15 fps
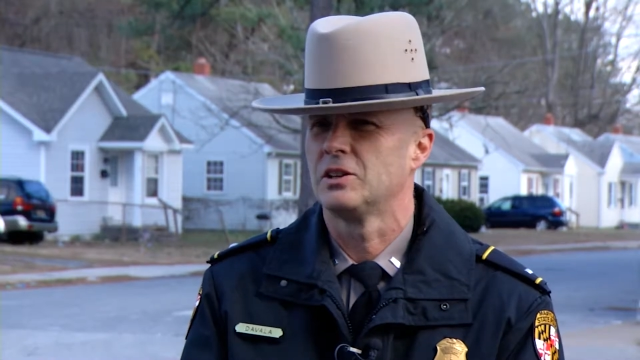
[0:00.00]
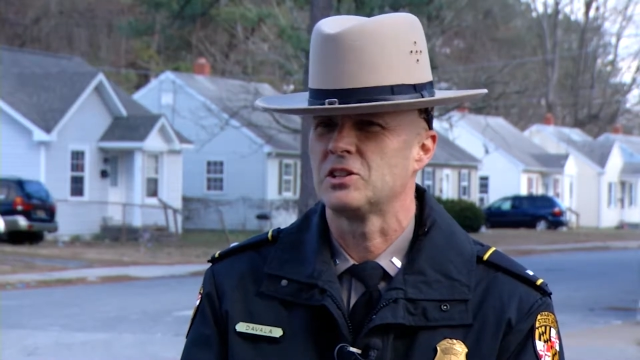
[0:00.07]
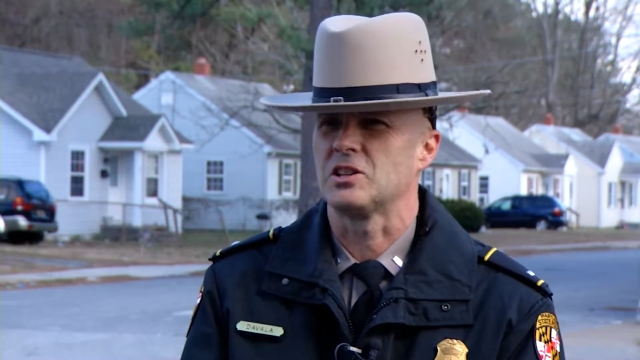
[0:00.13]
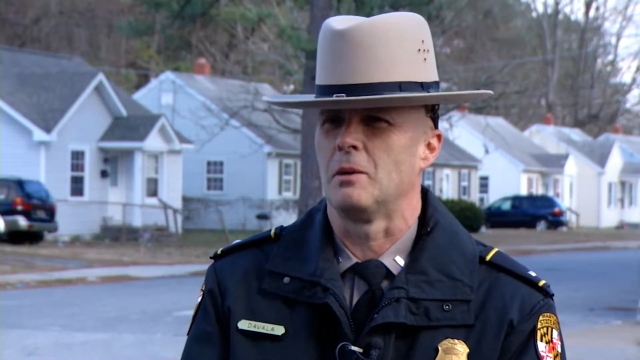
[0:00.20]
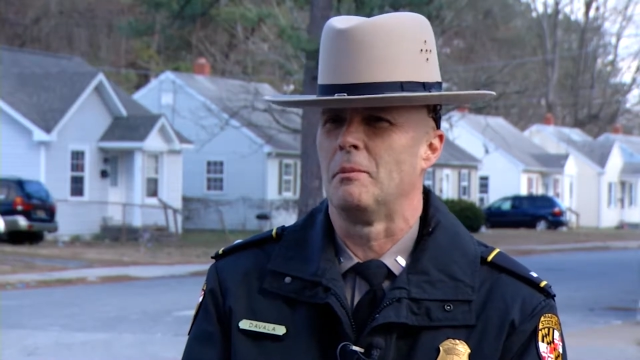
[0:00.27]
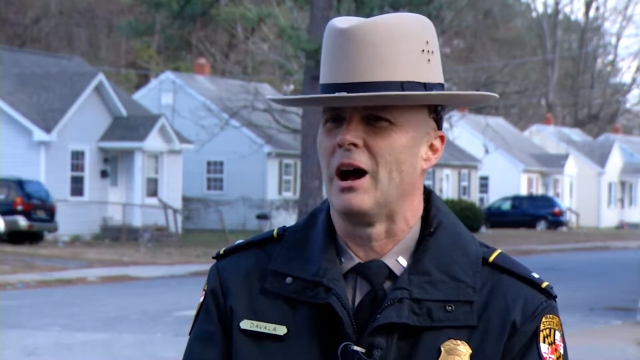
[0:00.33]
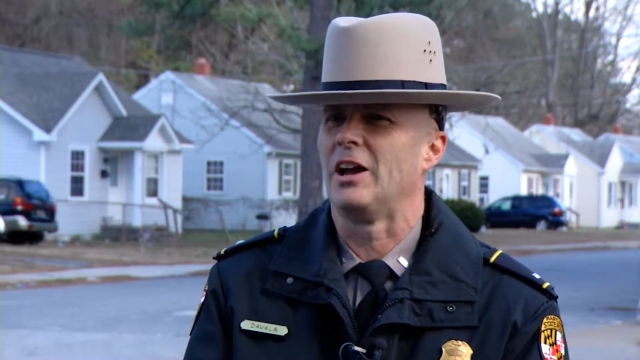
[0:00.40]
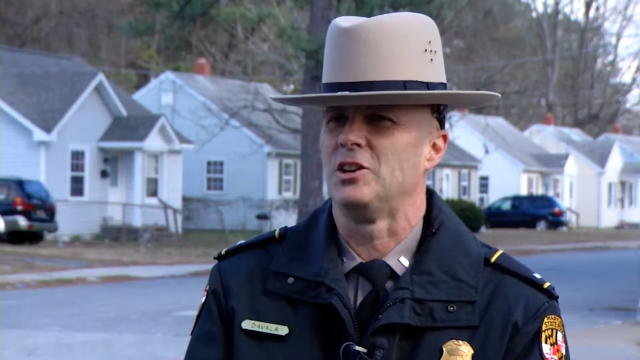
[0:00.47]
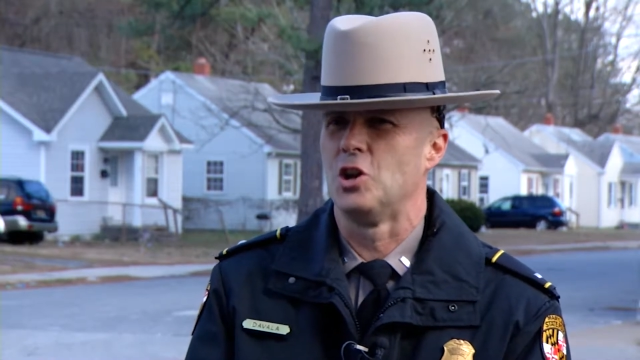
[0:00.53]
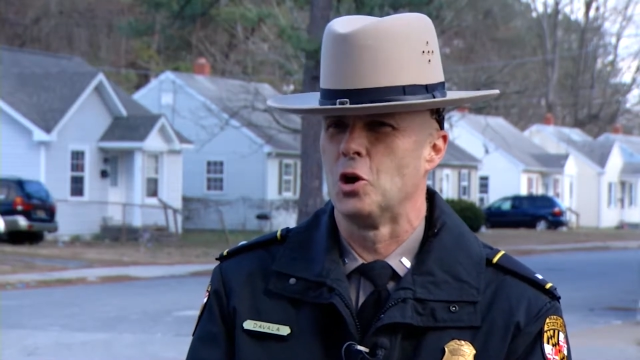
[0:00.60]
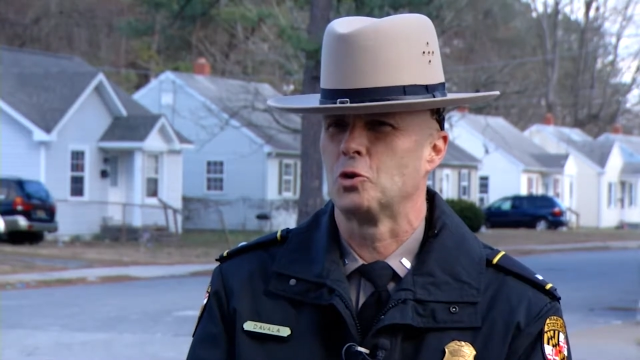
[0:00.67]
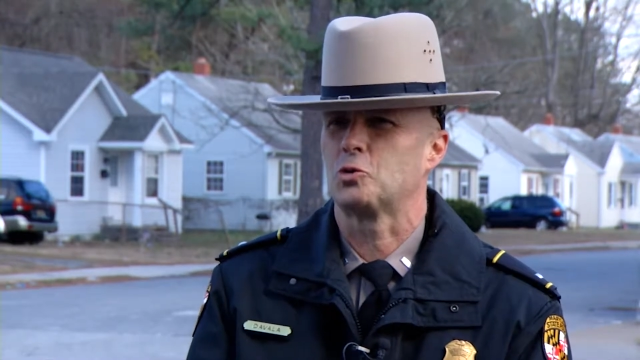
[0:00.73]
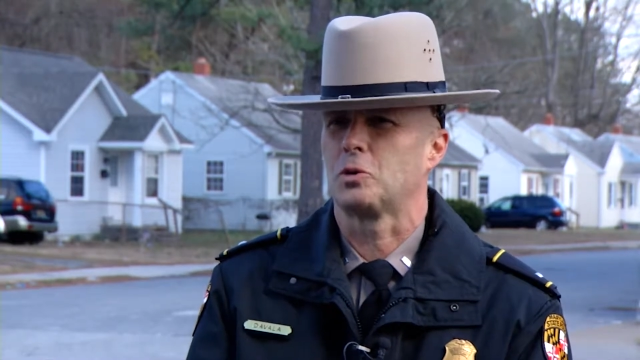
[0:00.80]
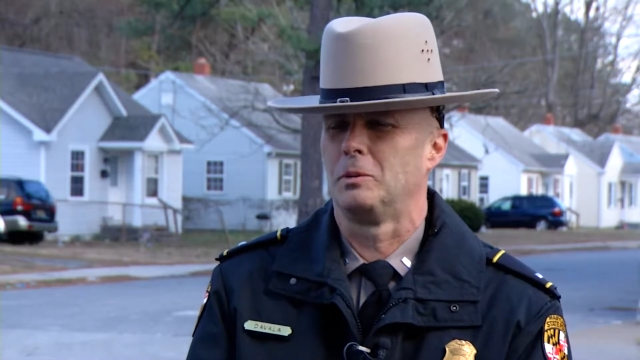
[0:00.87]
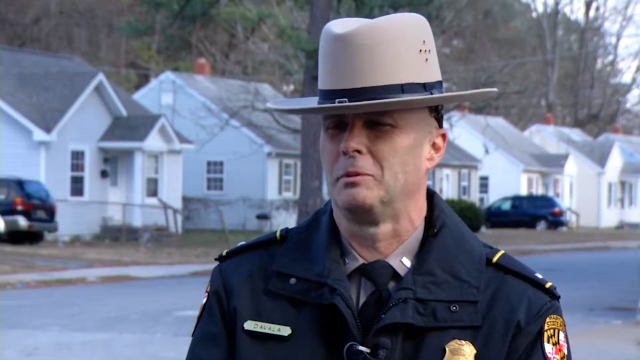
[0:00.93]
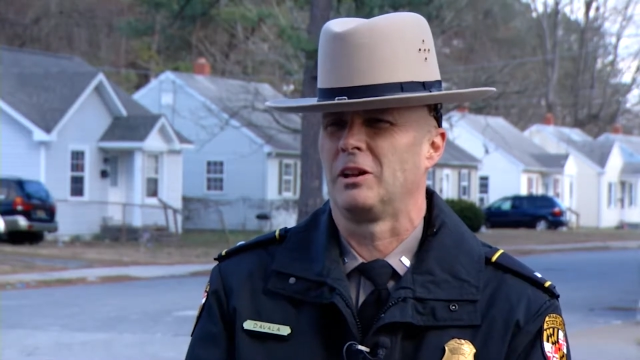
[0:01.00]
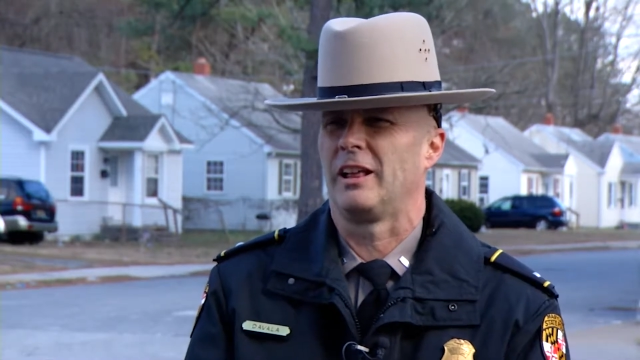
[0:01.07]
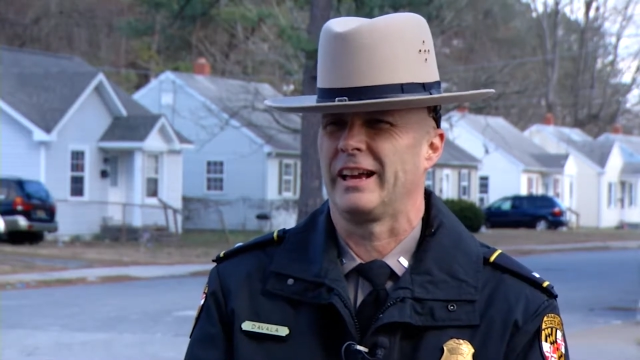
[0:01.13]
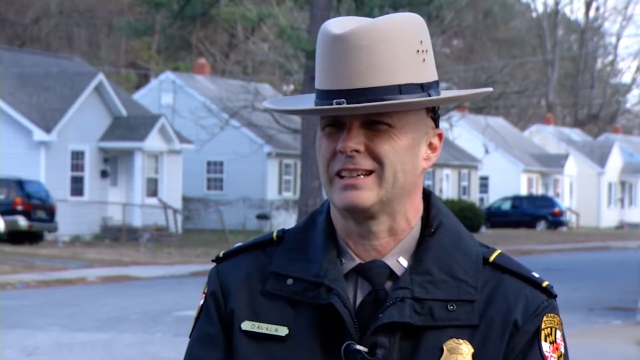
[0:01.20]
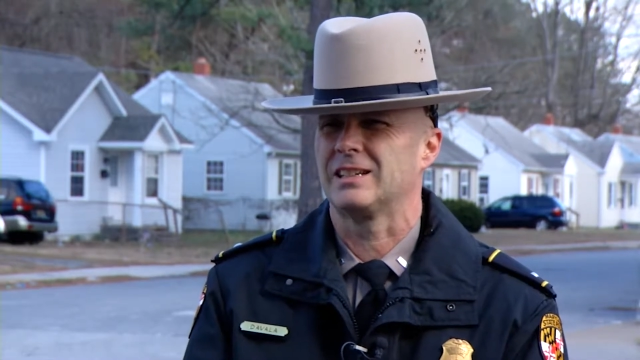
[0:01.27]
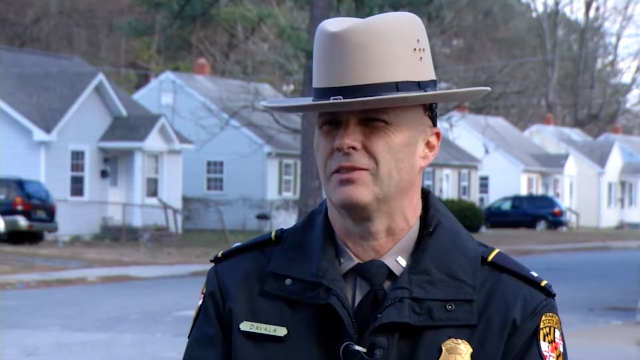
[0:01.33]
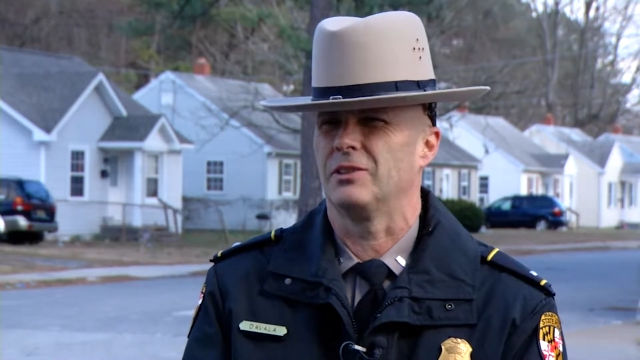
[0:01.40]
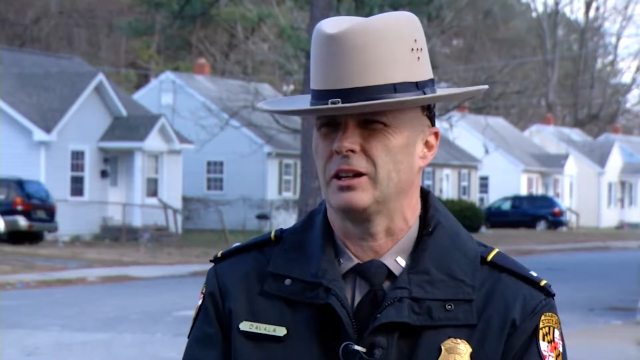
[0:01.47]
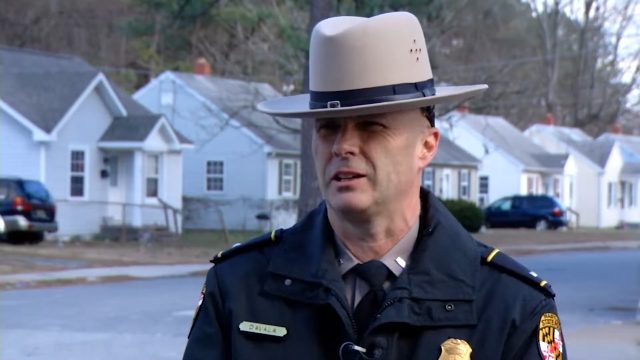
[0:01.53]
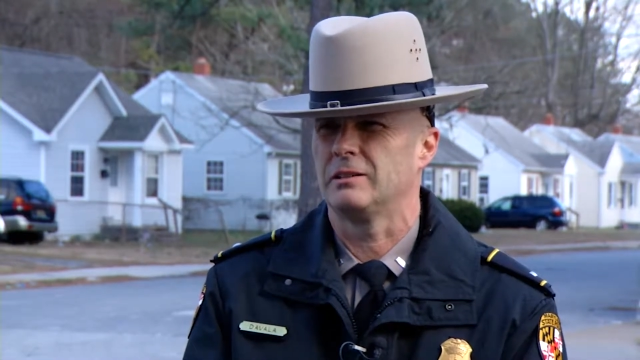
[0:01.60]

some unknown criminal activity.